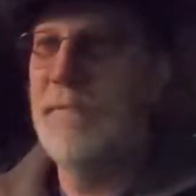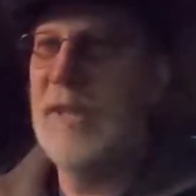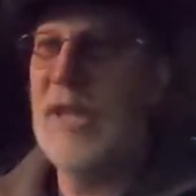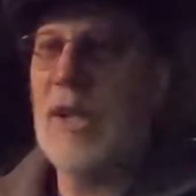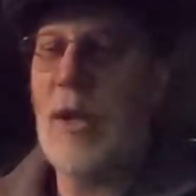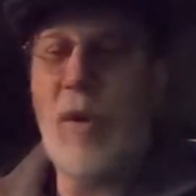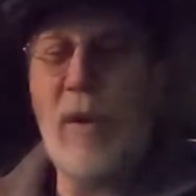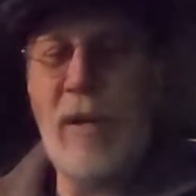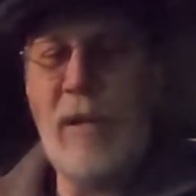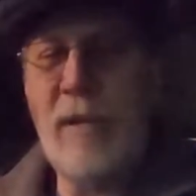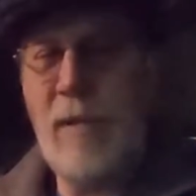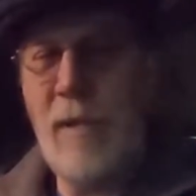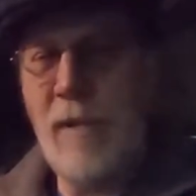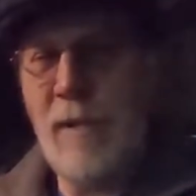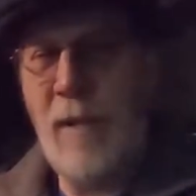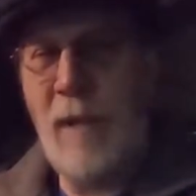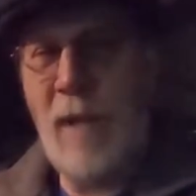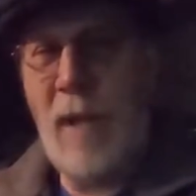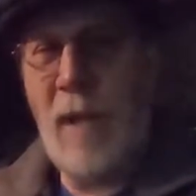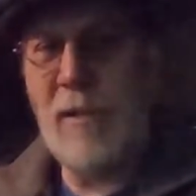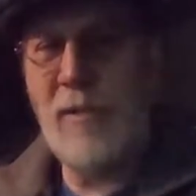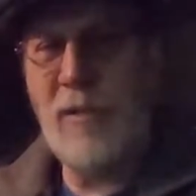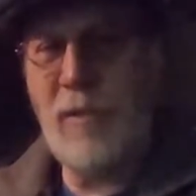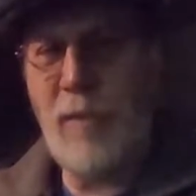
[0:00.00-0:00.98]
According to the
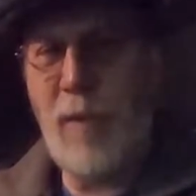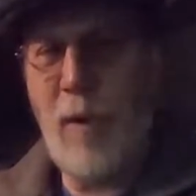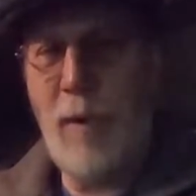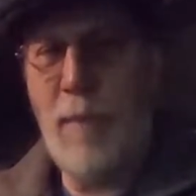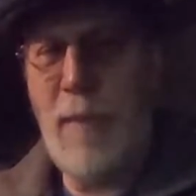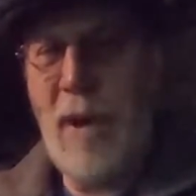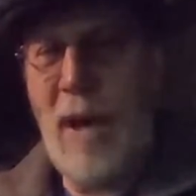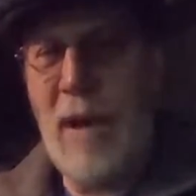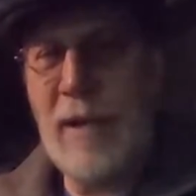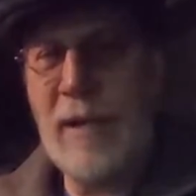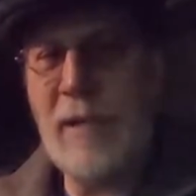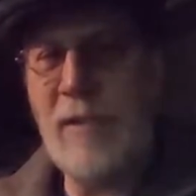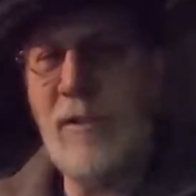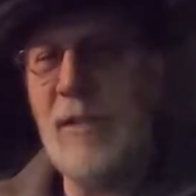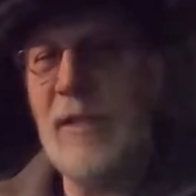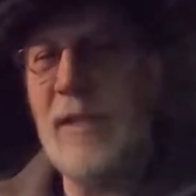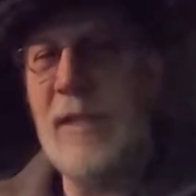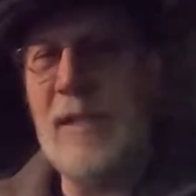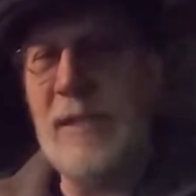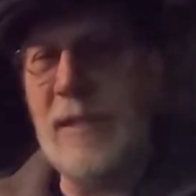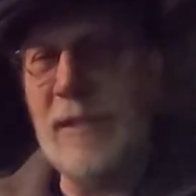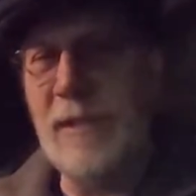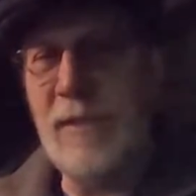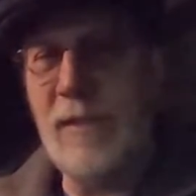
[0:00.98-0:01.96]
laws of robotics, it
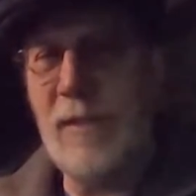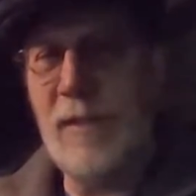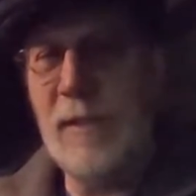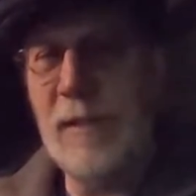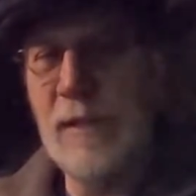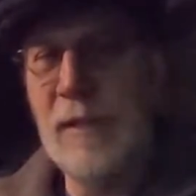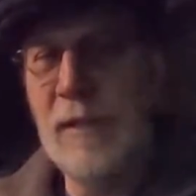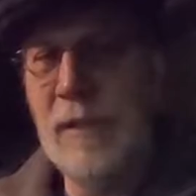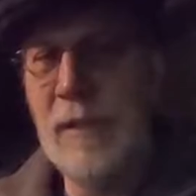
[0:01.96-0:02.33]
is.